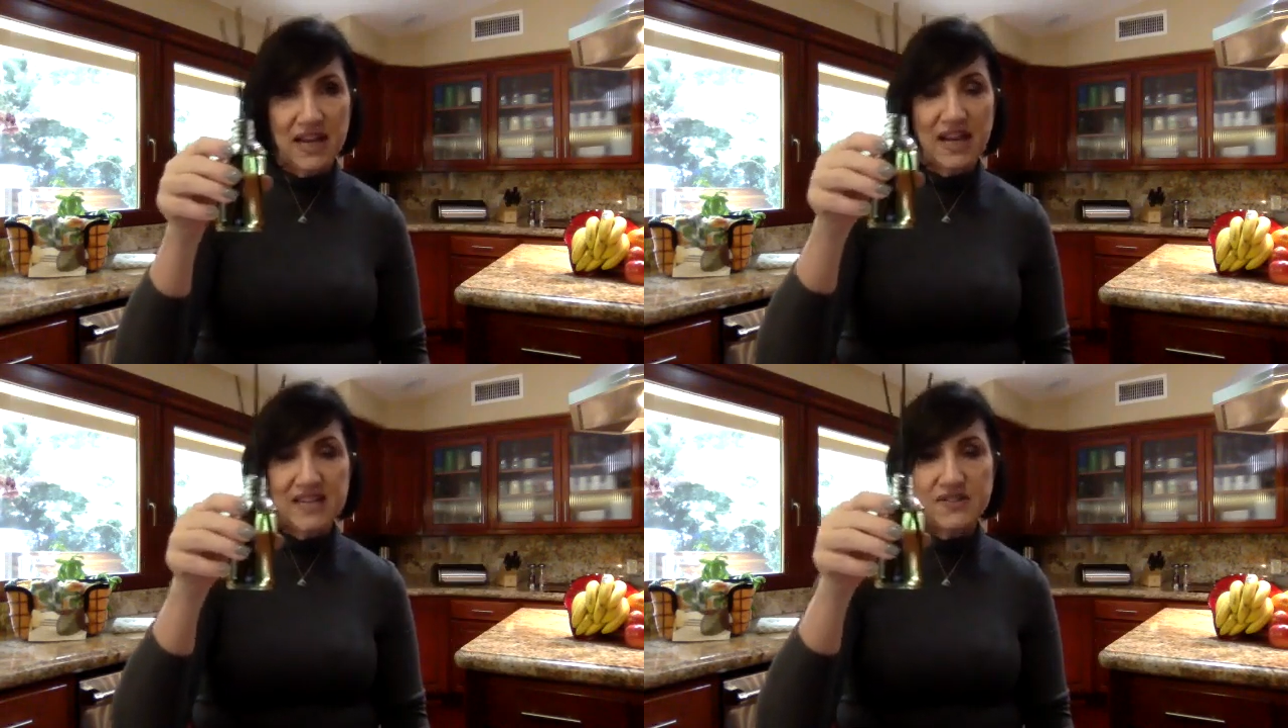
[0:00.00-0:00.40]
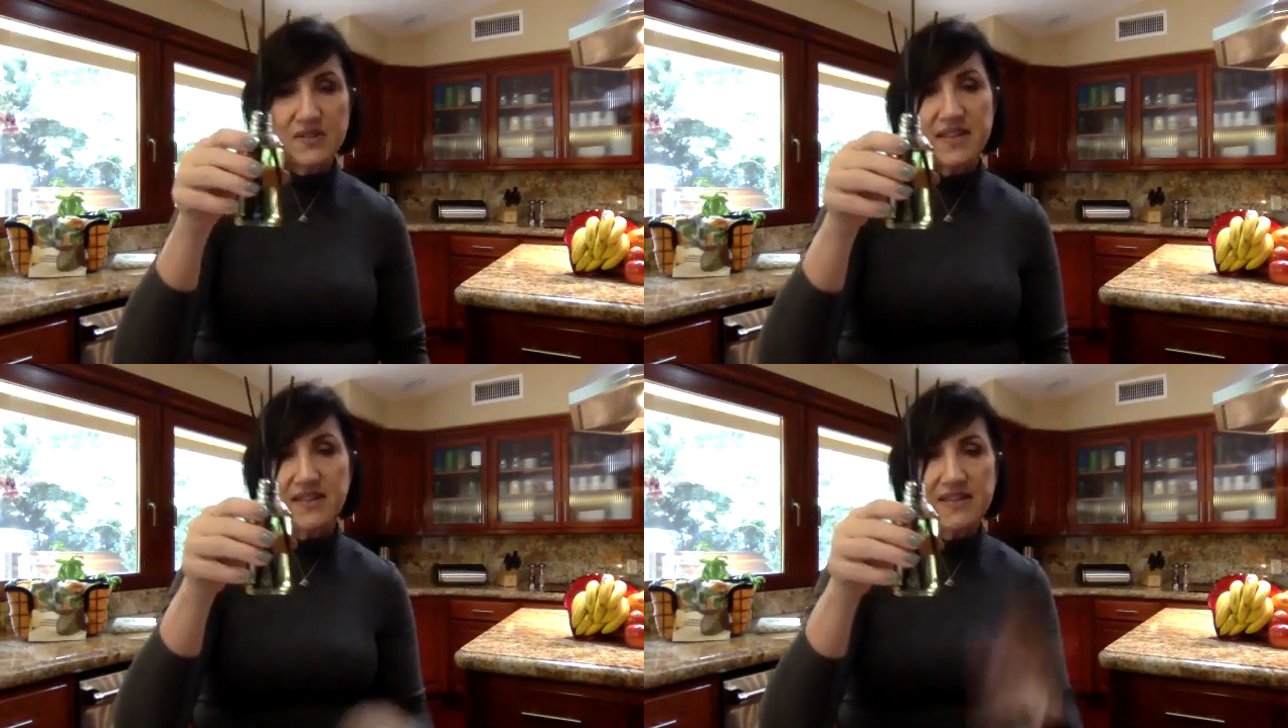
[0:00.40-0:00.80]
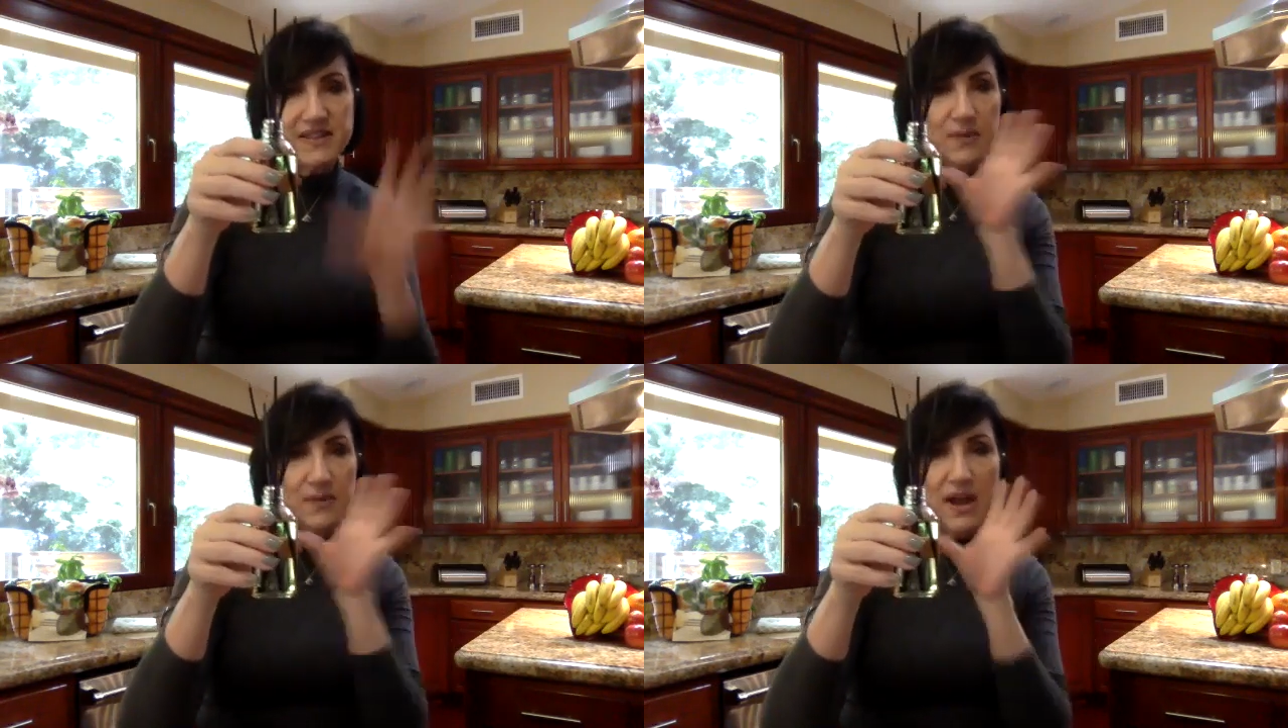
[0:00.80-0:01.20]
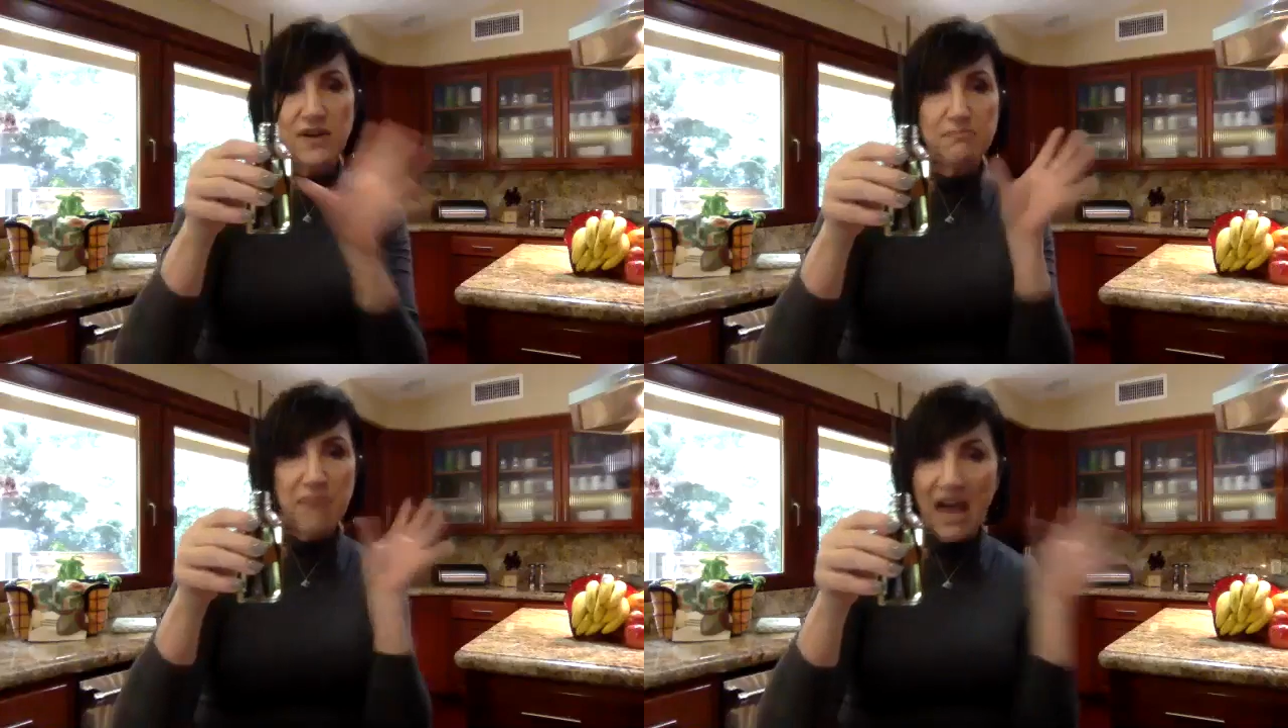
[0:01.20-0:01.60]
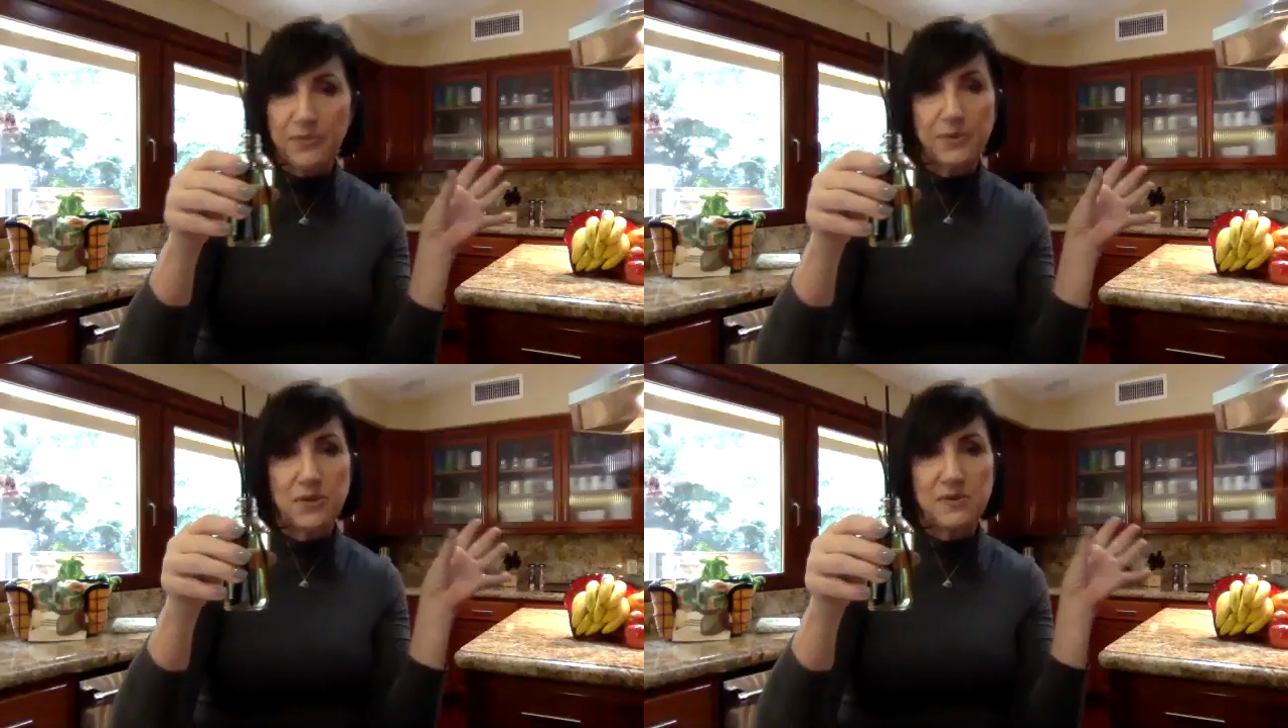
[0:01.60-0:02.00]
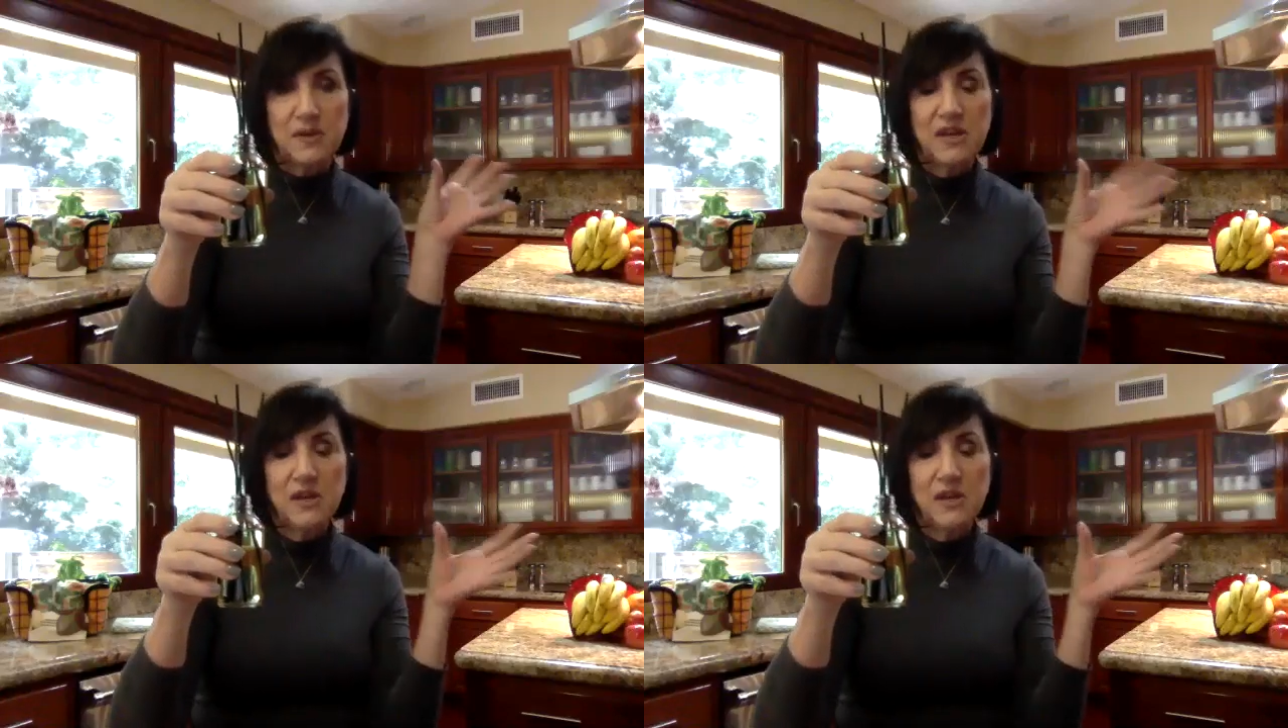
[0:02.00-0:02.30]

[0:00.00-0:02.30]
And I just set these around in bathrooms.